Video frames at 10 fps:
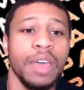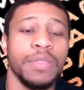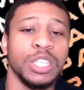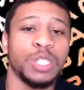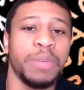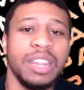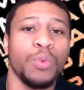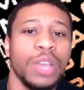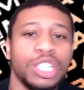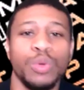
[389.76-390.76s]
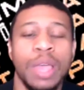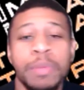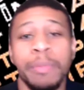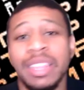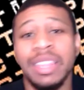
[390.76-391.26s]
the speed at which you
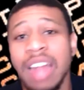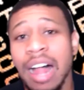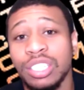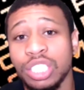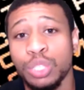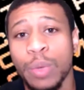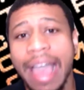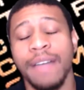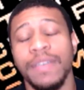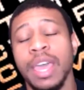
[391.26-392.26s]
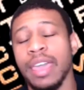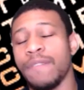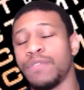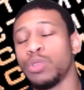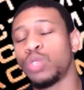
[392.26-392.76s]
implement the knowledge that you have.
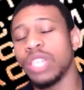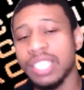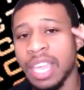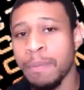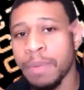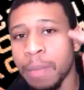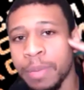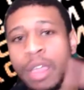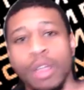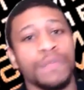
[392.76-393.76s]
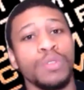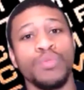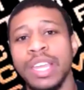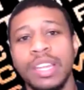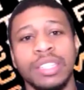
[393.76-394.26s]
If you just keep it up here, if you
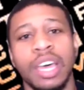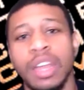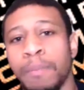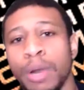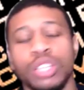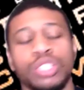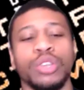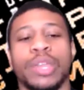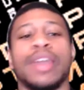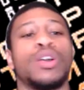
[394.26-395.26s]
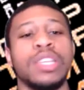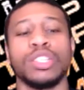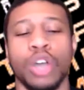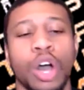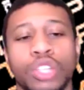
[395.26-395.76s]
read a ton of books, you get on these
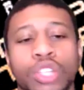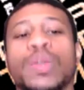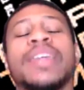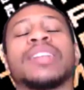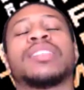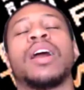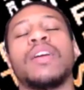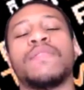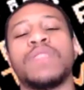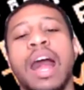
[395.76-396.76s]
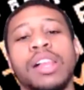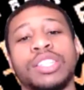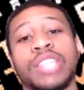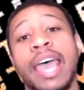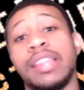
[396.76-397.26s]
calls, you get a ton of knowledge
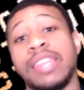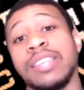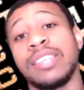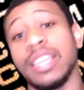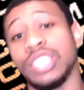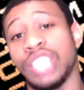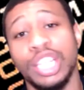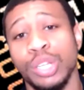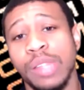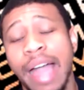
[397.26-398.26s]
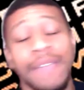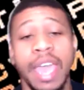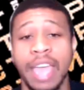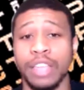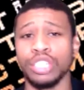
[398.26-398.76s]
and things that can change your life,
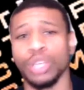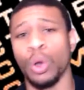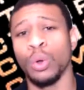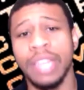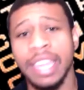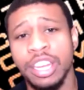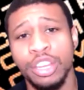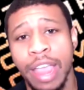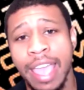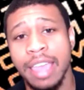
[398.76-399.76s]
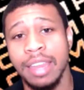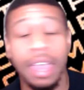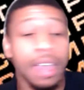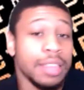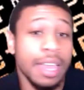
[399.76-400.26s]
and you're just holding it in your head,
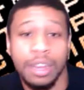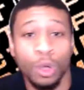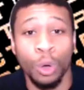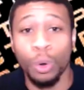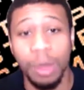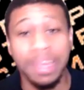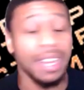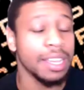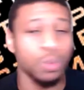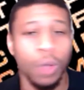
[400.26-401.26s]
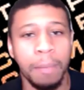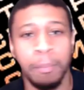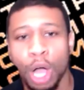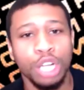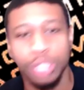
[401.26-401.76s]
then cool. I mean, it's what?
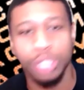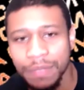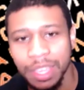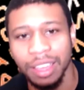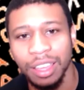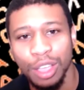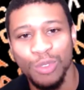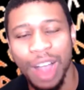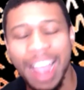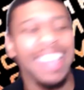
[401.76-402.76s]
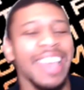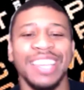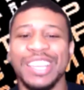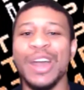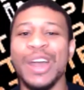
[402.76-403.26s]
Bar trivia, right?
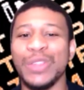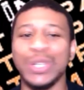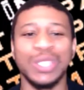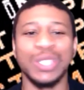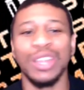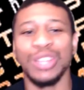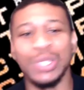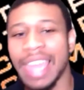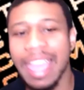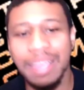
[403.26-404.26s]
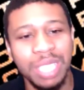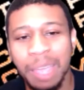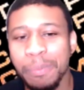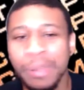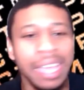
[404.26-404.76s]
You know, those games that they
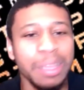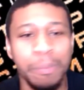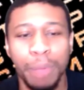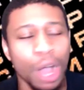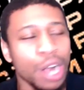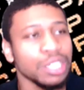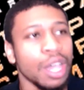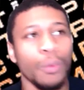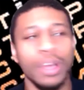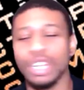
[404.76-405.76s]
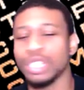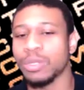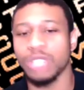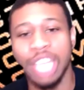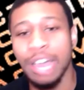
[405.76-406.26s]
play at the bars when they're
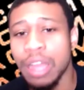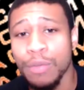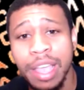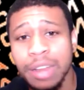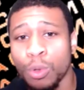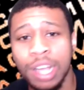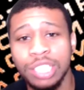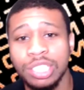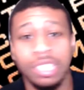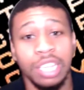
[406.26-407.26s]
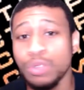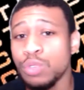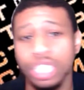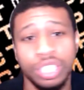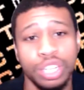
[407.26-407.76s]
shouting out random questions and you
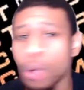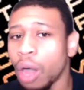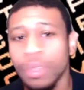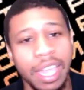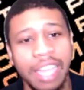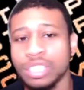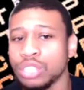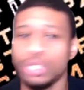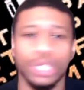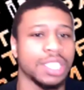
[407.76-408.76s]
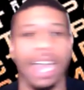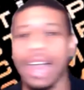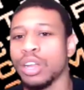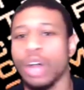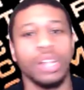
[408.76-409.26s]
just know all the answers. You just got
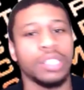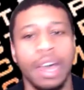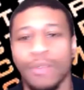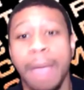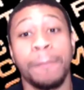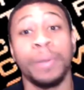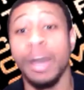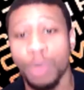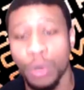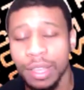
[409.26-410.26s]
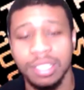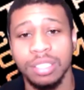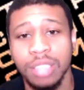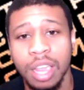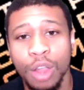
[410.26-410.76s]
it all done, right? Pub quizzes.
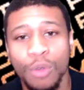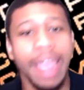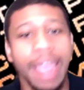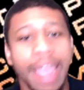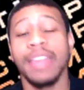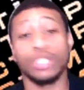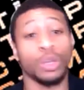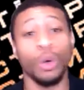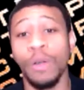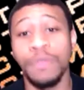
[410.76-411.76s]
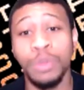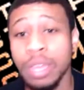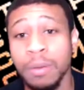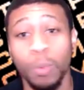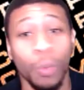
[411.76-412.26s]
Right? That's cool. If you
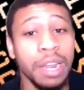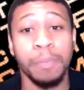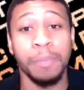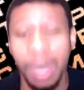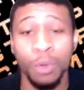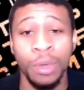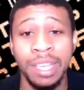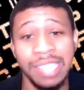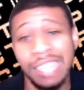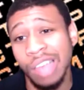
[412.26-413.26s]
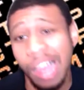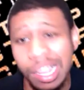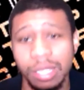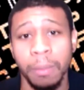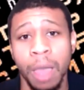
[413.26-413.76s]
can win a pub quiz, that's
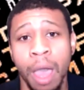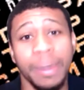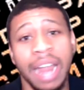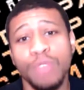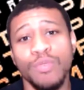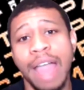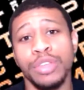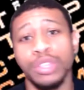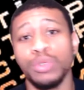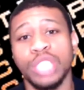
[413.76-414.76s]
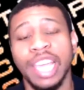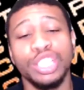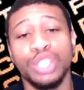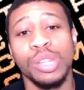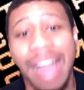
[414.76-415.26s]
awesome. But I'd rather you change
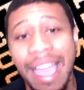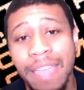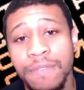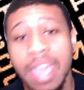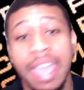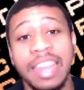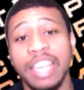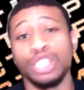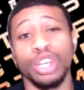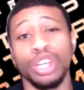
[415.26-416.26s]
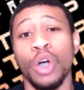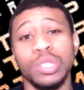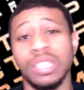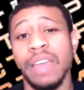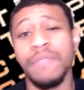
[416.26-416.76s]
your life and hit your
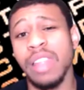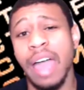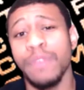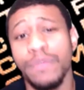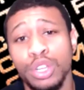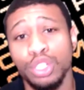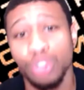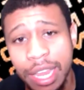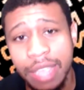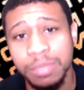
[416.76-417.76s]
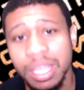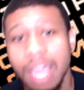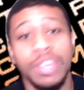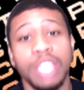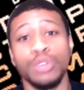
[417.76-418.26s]
goals and live the life of your dreams
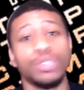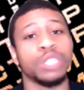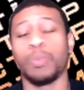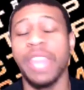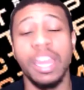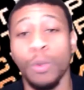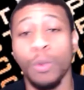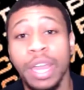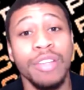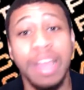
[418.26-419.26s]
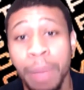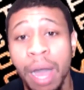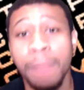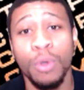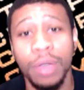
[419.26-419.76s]
than you just being a winner at
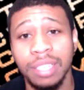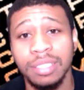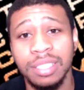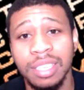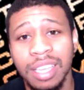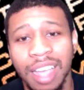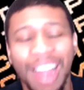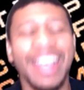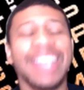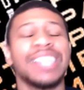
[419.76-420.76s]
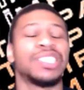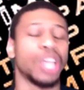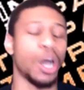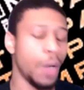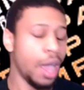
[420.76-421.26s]
pub quiz. All right. And so,